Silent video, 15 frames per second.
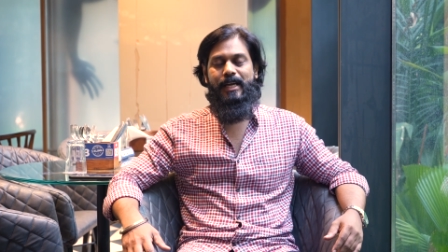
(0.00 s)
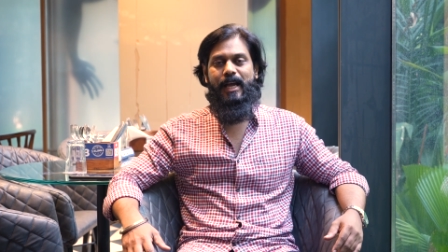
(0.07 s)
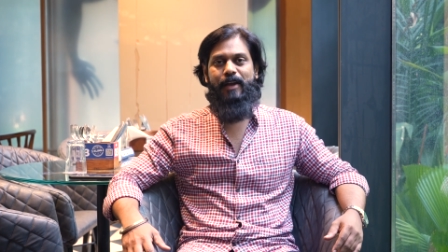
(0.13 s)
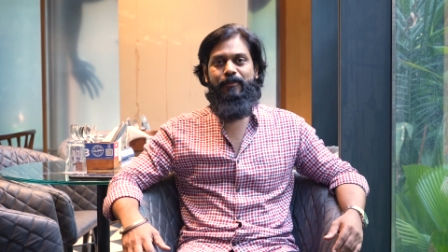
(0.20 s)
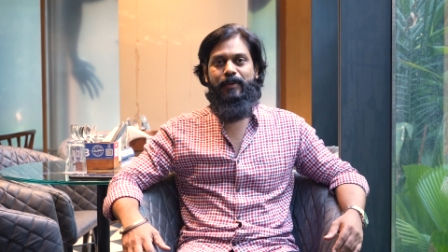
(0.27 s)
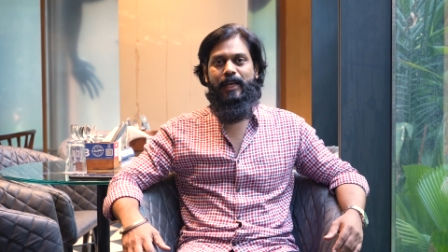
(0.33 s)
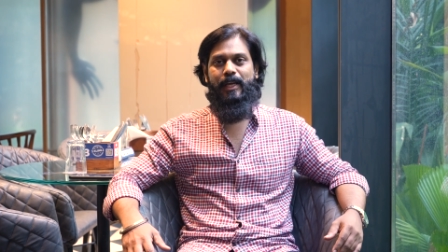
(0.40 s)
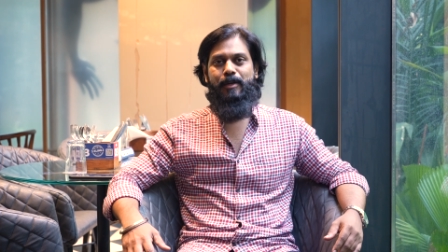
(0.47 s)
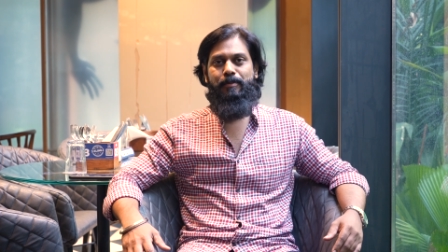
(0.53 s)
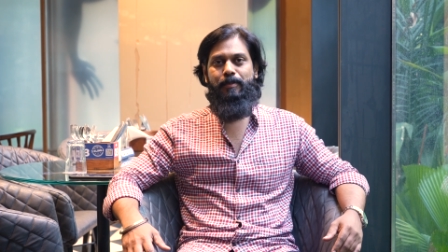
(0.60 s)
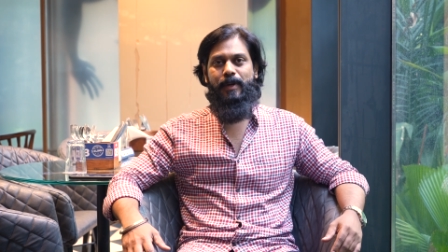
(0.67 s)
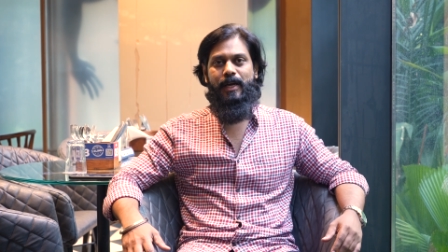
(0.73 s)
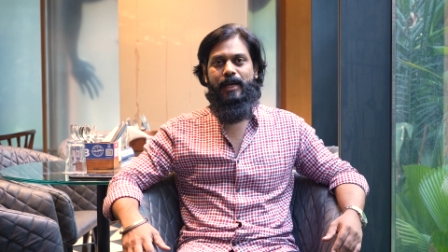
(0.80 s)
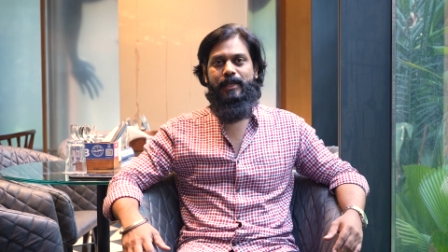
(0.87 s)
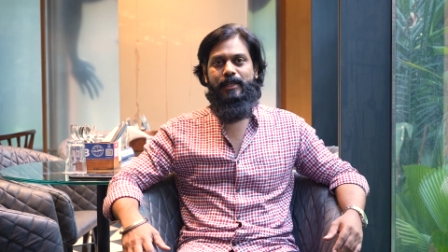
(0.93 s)
I've taken
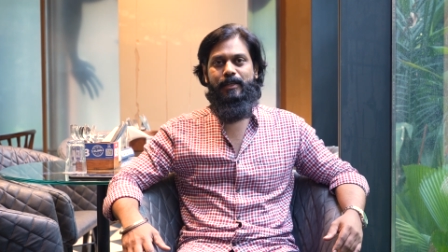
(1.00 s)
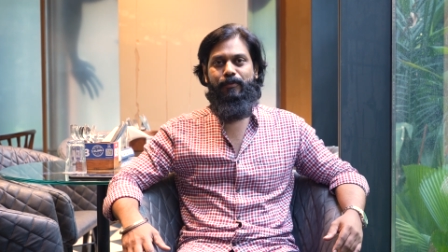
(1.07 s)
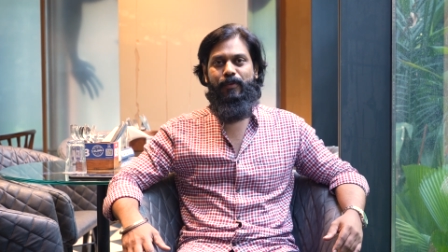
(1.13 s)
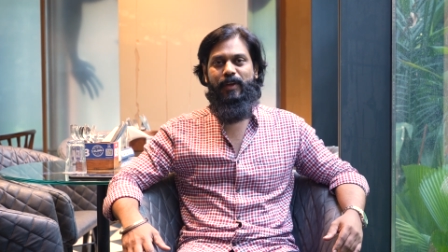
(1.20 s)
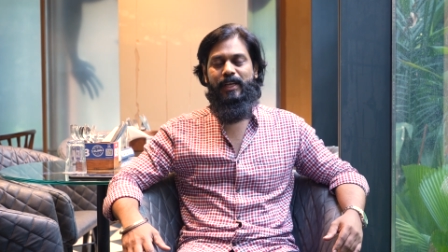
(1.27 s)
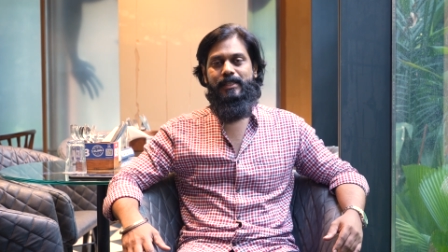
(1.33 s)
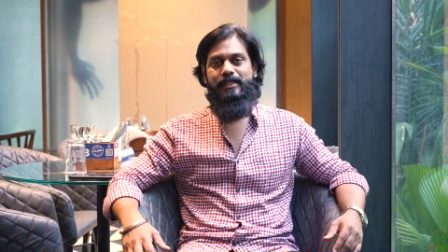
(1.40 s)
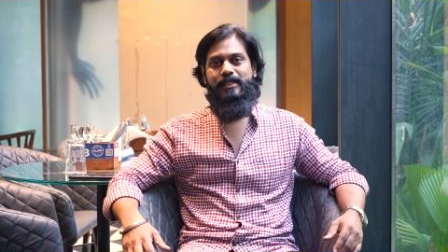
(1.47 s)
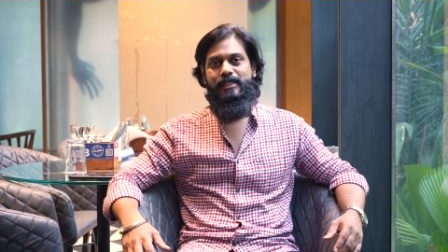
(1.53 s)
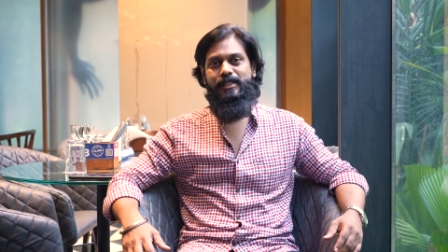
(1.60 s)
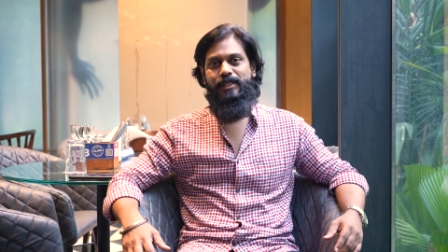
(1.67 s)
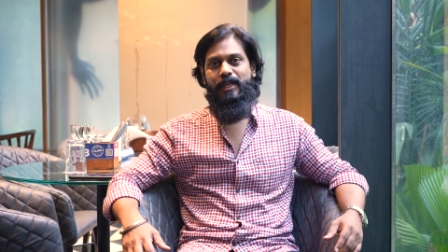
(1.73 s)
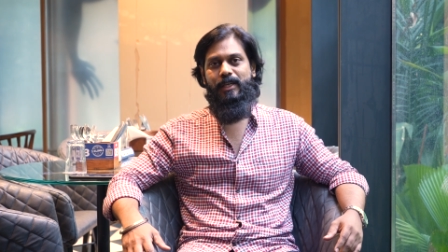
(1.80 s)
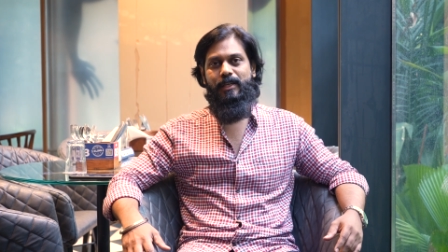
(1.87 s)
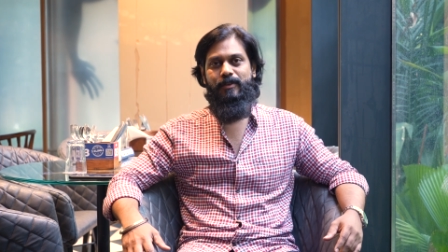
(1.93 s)
part in various
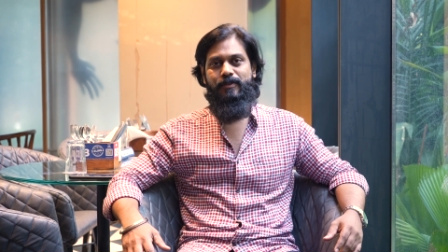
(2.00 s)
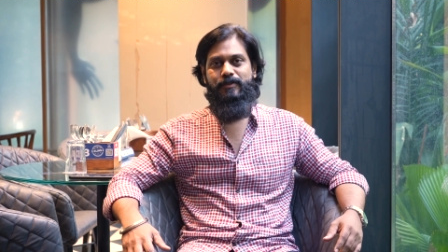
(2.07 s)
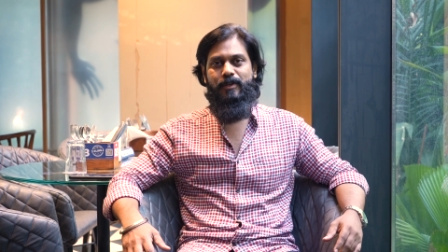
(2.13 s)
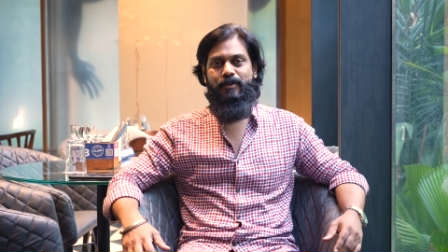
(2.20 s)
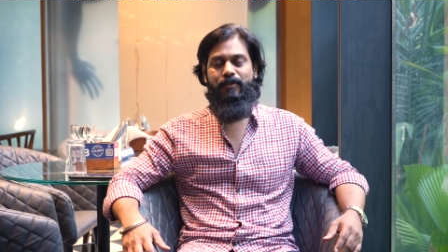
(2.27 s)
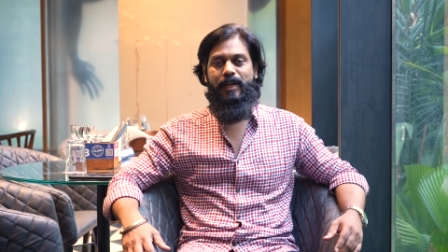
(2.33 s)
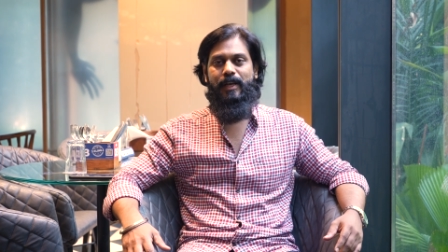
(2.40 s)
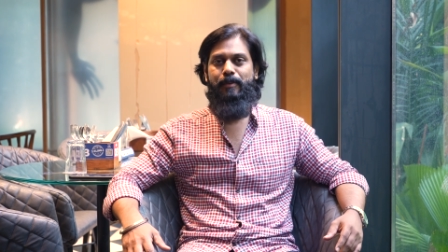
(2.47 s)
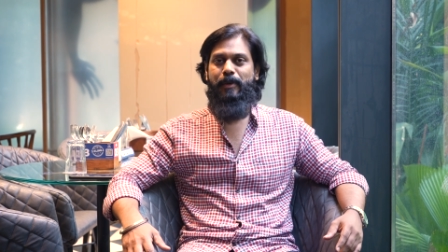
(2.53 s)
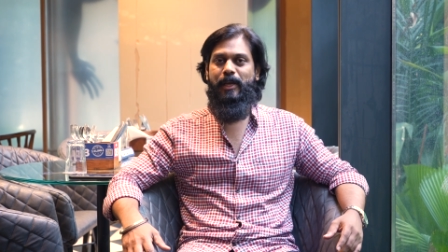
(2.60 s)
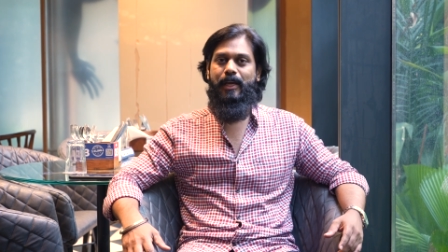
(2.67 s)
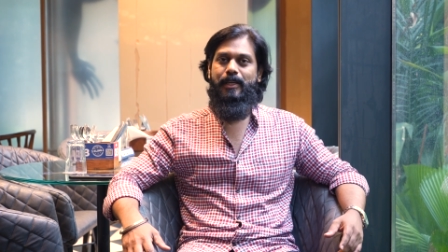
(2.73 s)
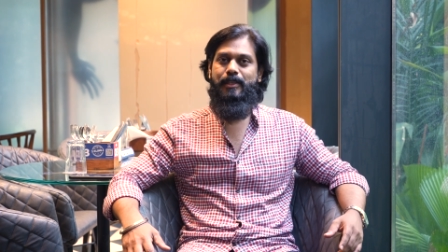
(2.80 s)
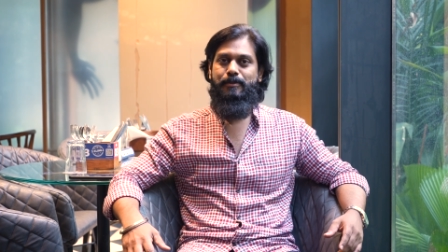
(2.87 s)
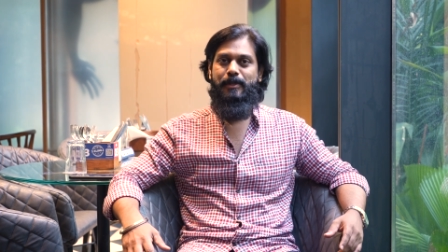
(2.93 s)
initiatives of alum
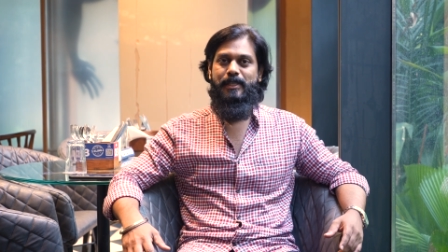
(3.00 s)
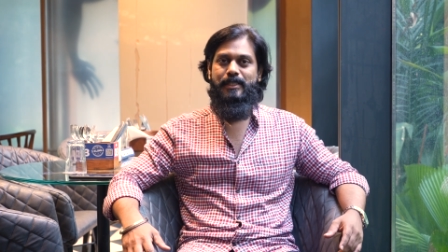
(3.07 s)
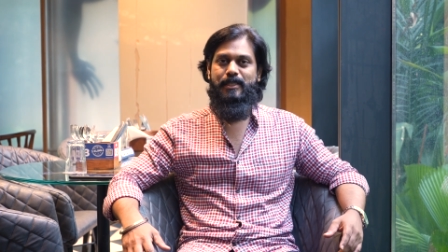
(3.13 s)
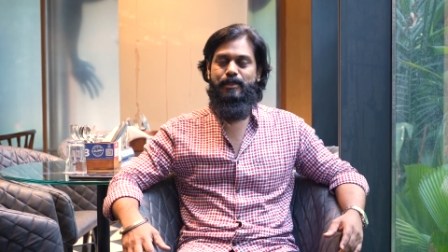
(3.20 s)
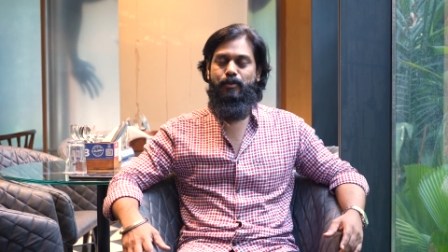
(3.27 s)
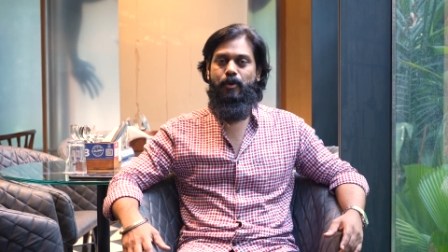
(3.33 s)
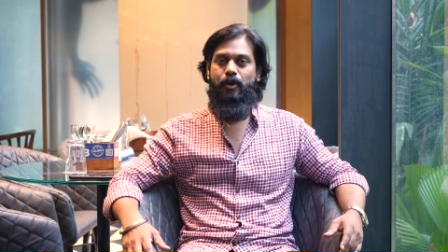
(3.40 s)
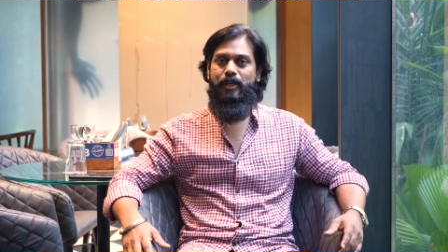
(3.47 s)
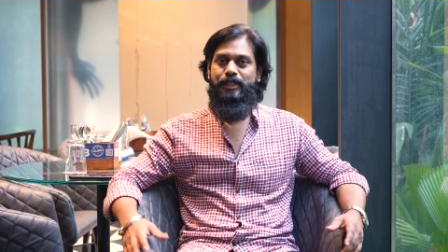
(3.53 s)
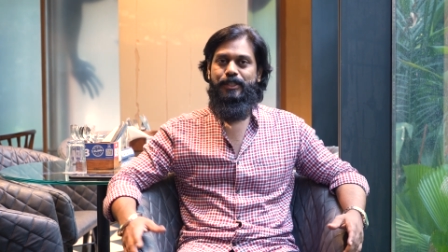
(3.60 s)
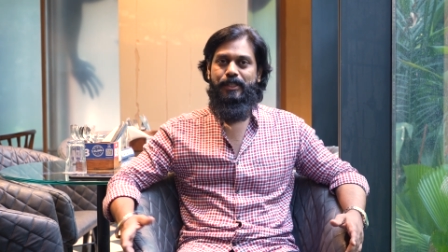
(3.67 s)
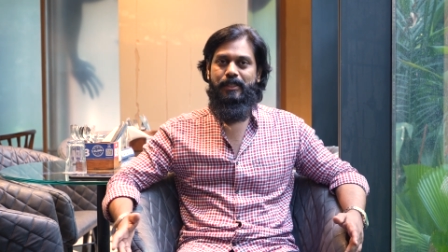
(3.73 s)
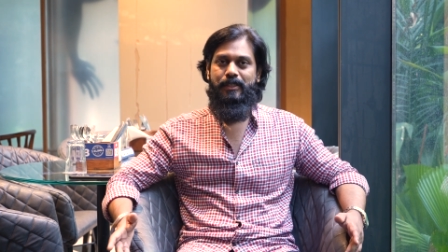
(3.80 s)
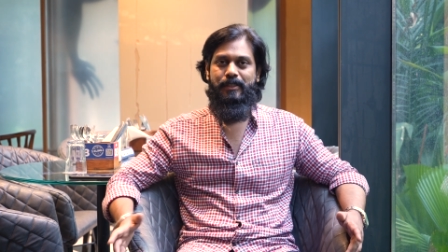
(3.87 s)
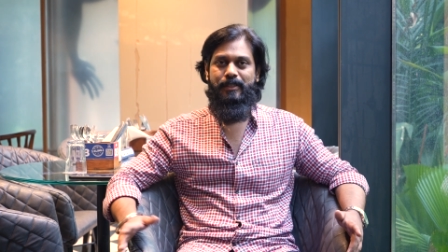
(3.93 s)
engagements as a
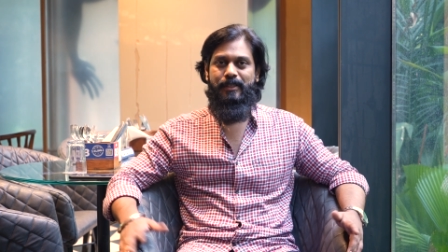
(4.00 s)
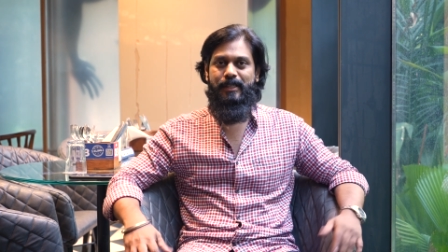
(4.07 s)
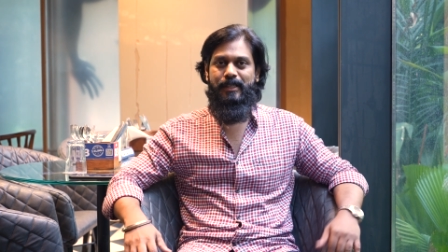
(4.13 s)
volunteer.